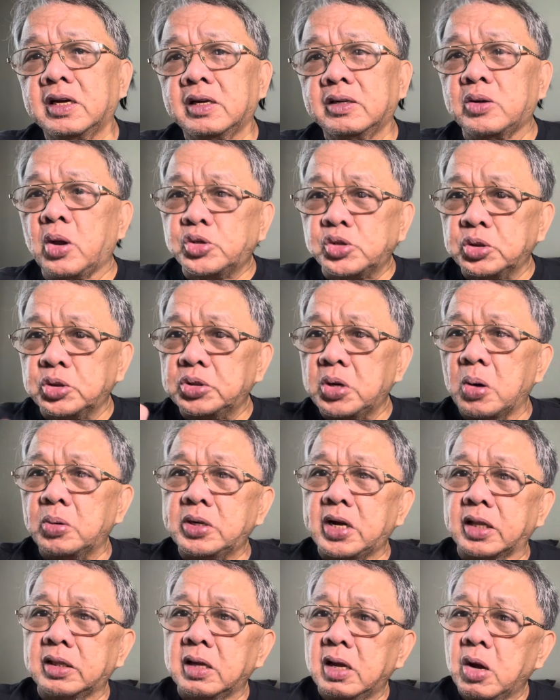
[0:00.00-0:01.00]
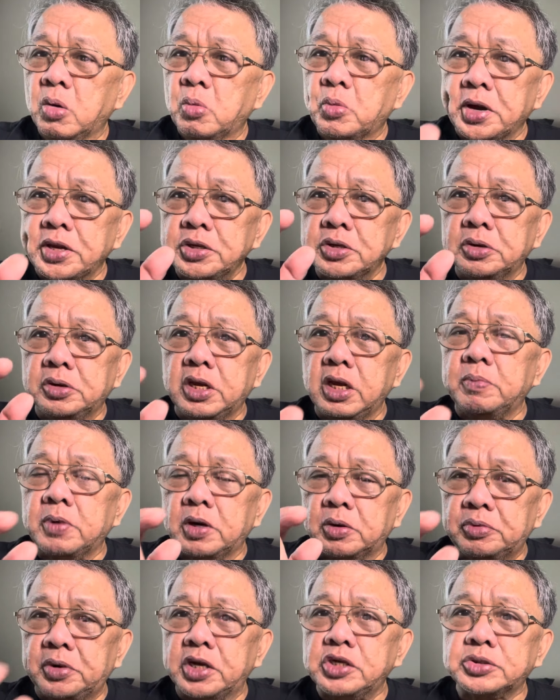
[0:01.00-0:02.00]
Don't you know that when you give
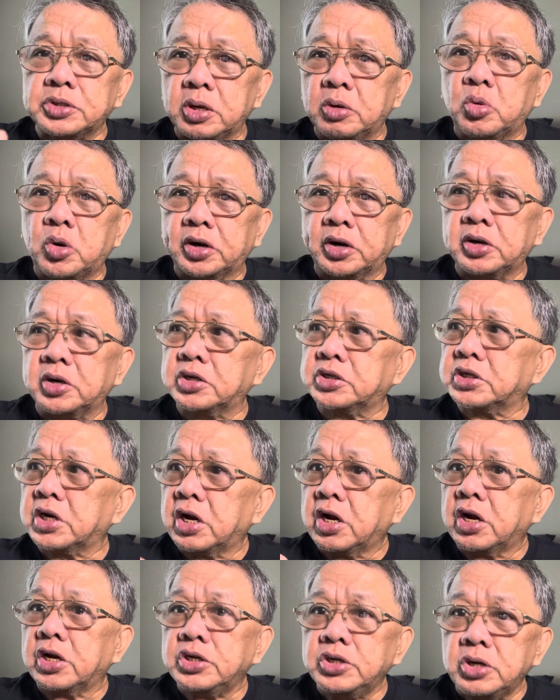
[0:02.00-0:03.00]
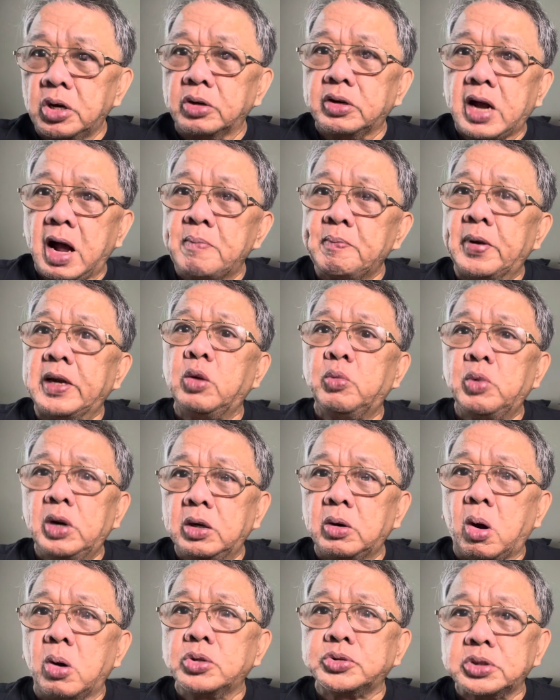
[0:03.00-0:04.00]
a raise to your workers, your company
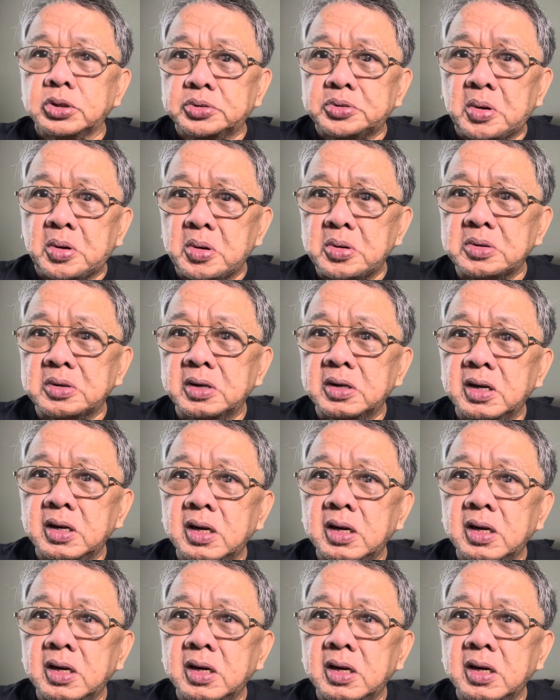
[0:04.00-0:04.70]
will also grow?